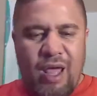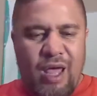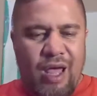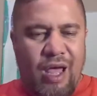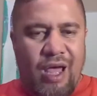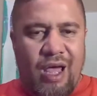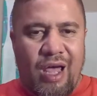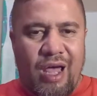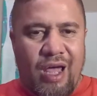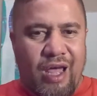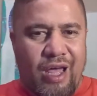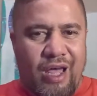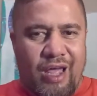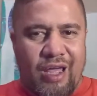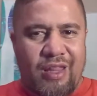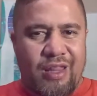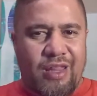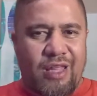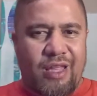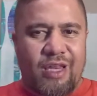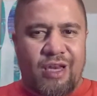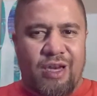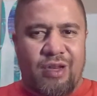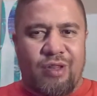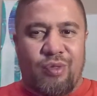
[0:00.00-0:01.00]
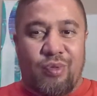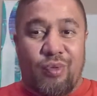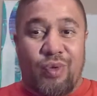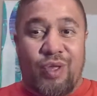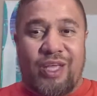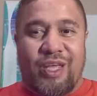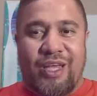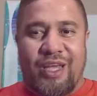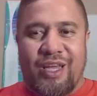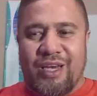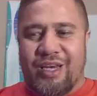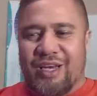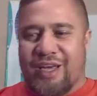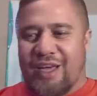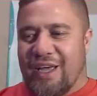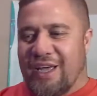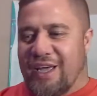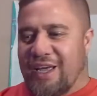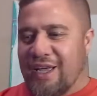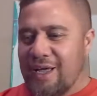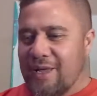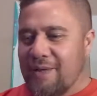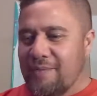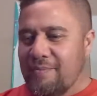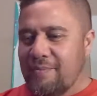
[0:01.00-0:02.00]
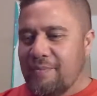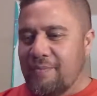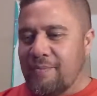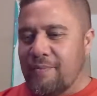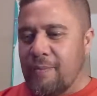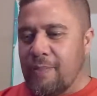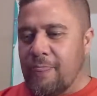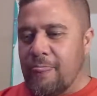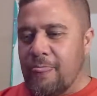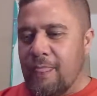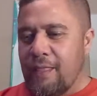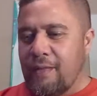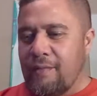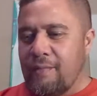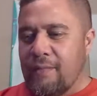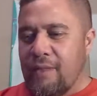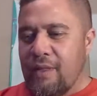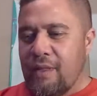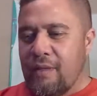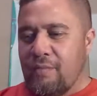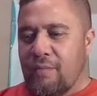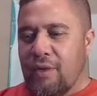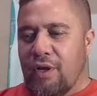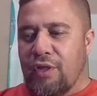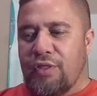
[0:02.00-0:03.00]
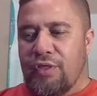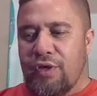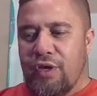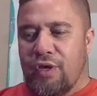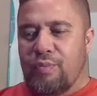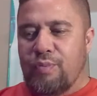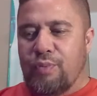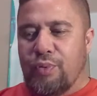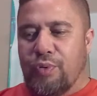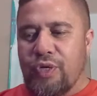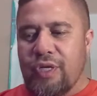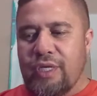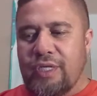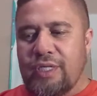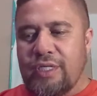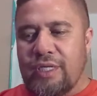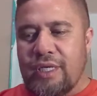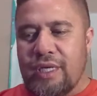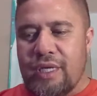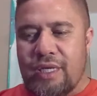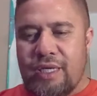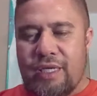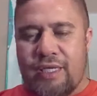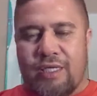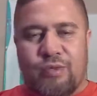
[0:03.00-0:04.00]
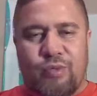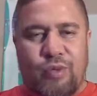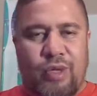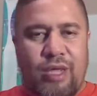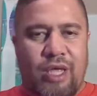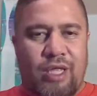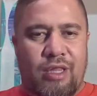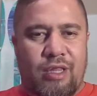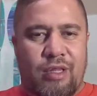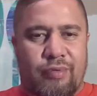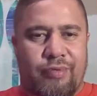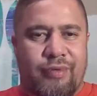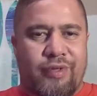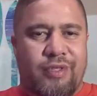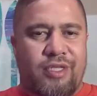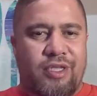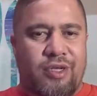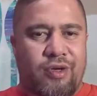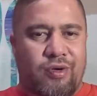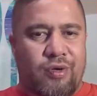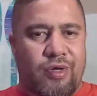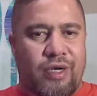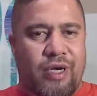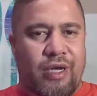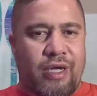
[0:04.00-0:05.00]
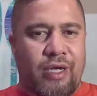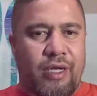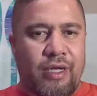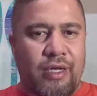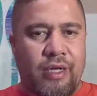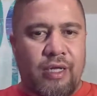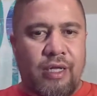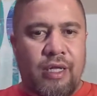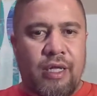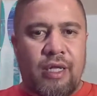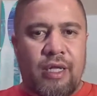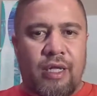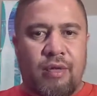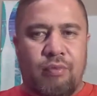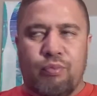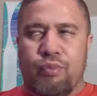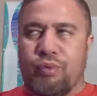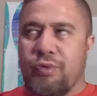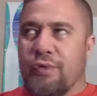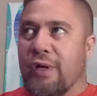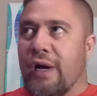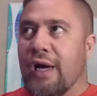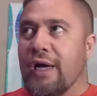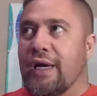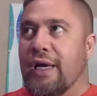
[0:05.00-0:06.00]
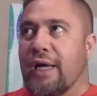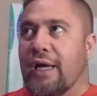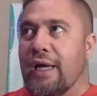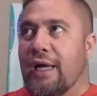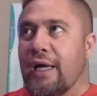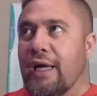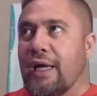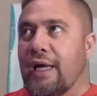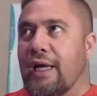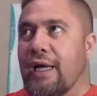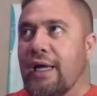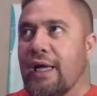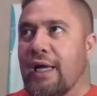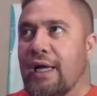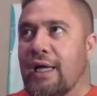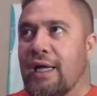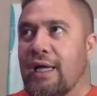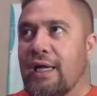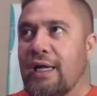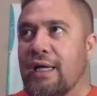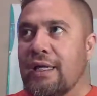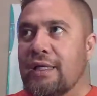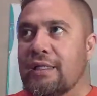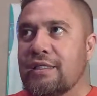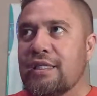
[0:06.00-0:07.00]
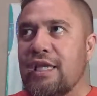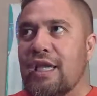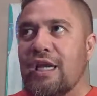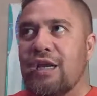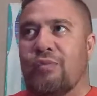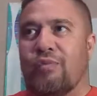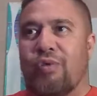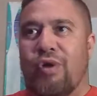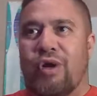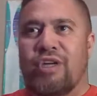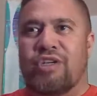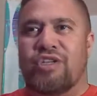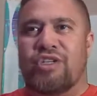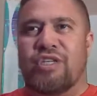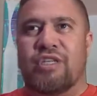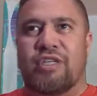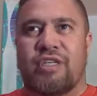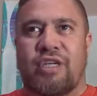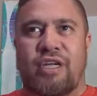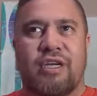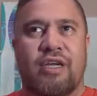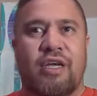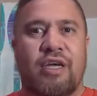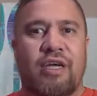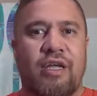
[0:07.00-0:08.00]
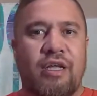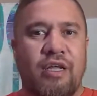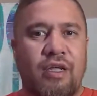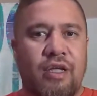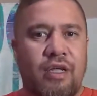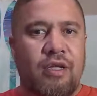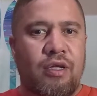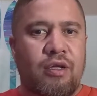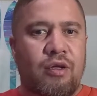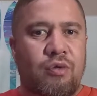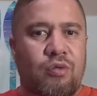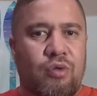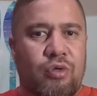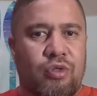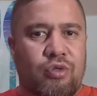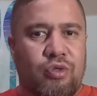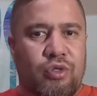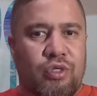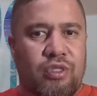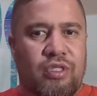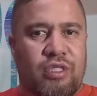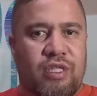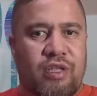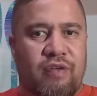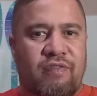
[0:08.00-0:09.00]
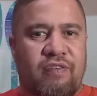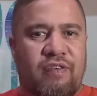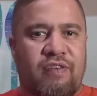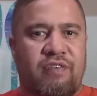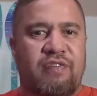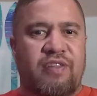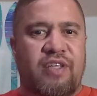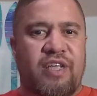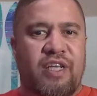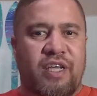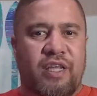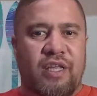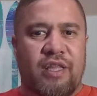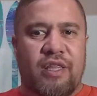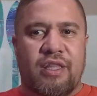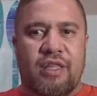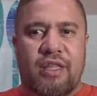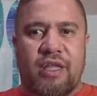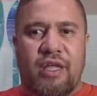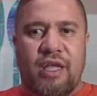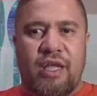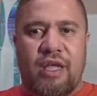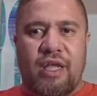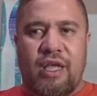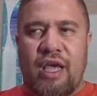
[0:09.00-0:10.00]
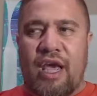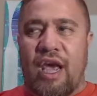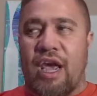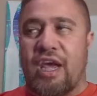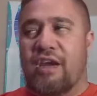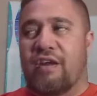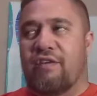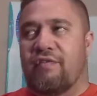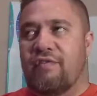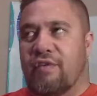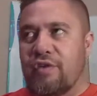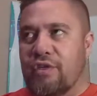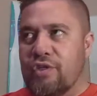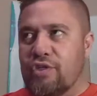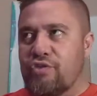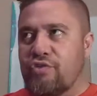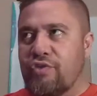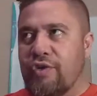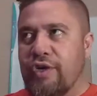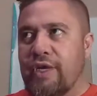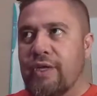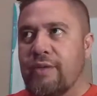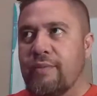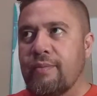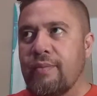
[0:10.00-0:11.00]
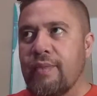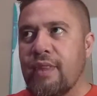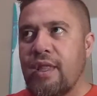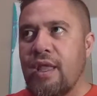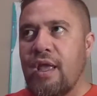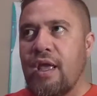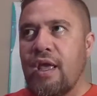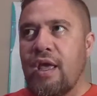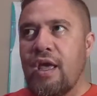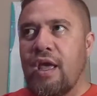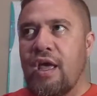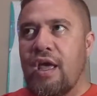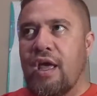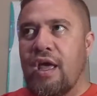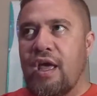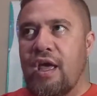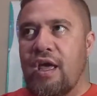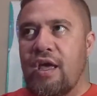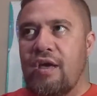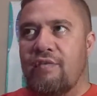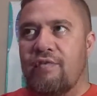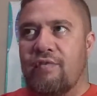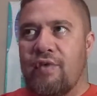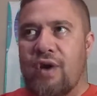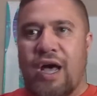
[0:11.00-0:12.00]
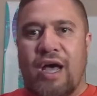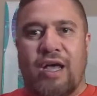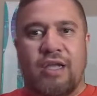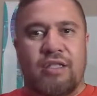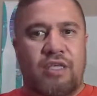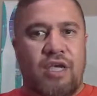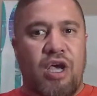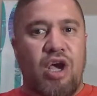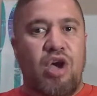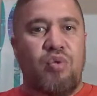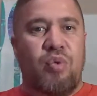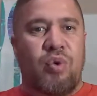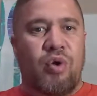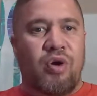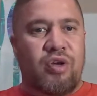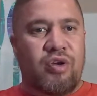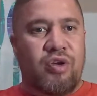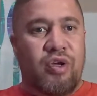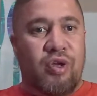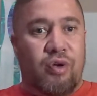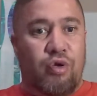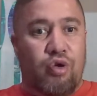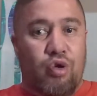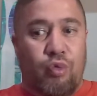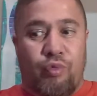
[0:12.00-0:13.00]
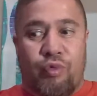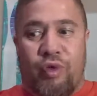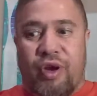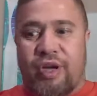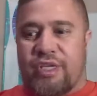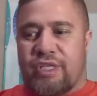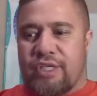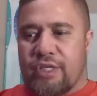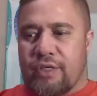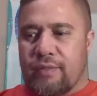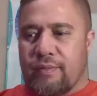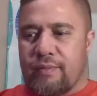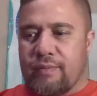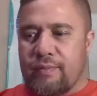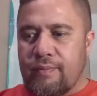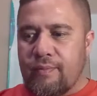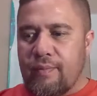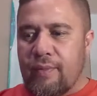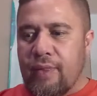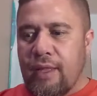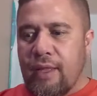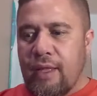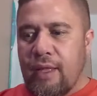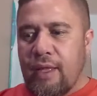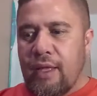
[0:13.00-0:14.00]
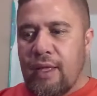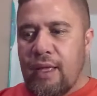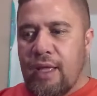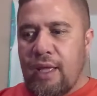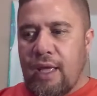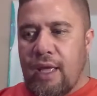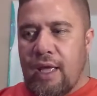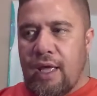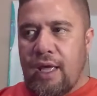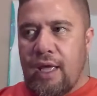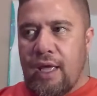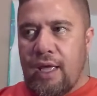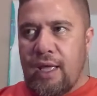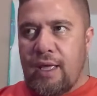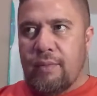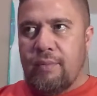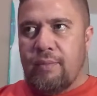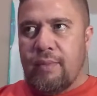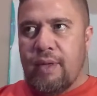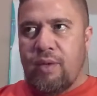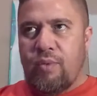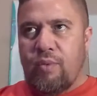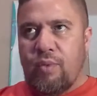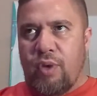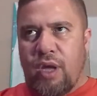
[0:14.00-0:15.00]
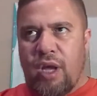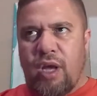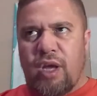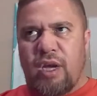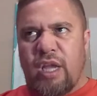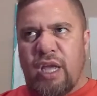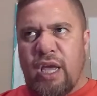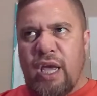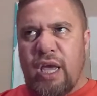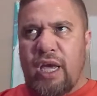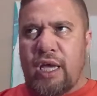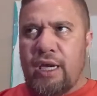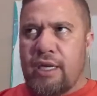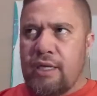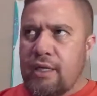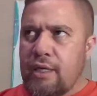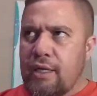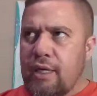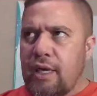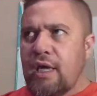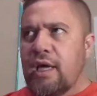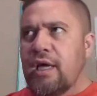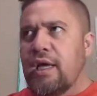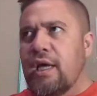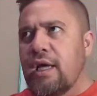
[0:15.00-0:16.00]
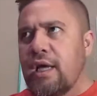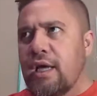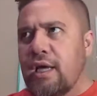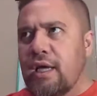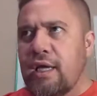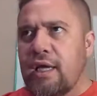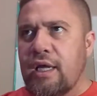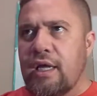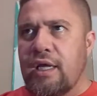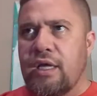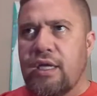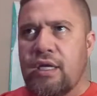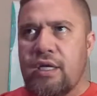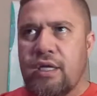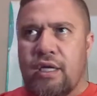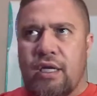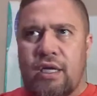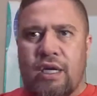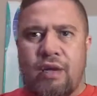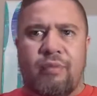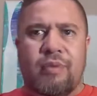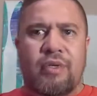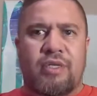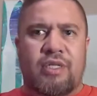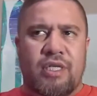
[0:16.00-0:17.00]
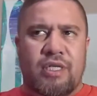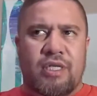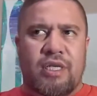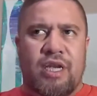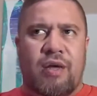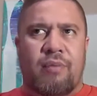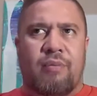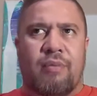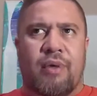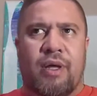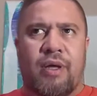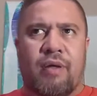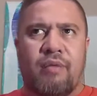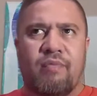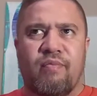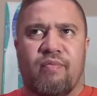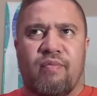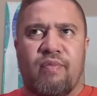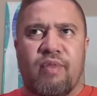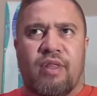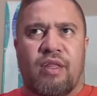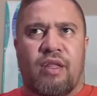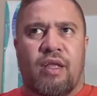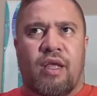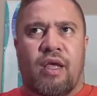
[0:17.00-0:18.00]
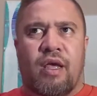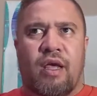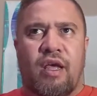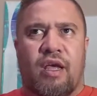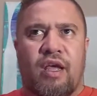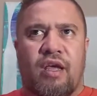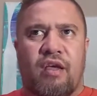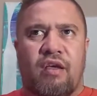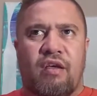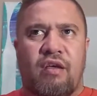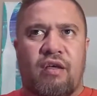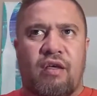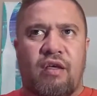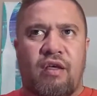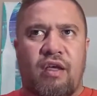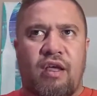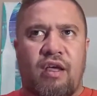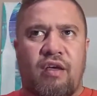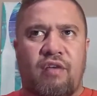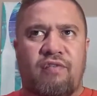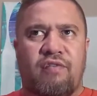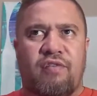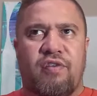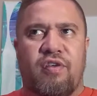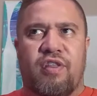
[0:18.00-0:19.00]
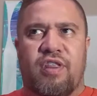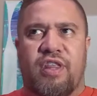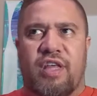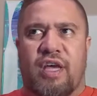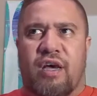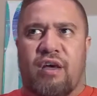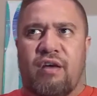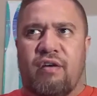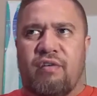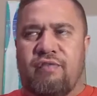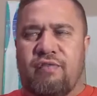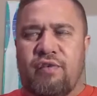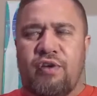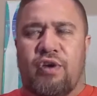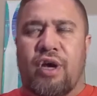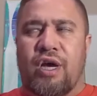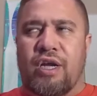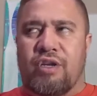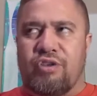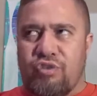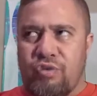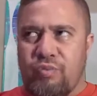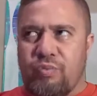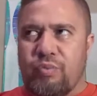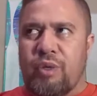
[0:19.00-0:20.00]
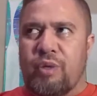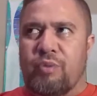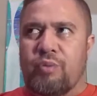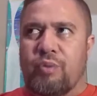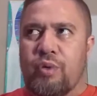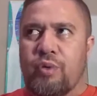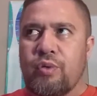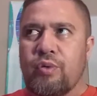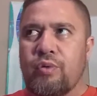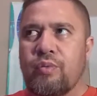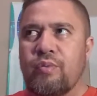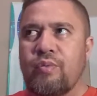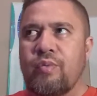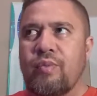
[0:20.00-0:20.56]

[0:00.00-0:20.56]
And then on the weekend, my third point is we had the Whiti Ora Puanga celebration dinner, which was the 50th anniversary for Aotearoa Wanganui Corporation. And we only had a limited number, a few hundred people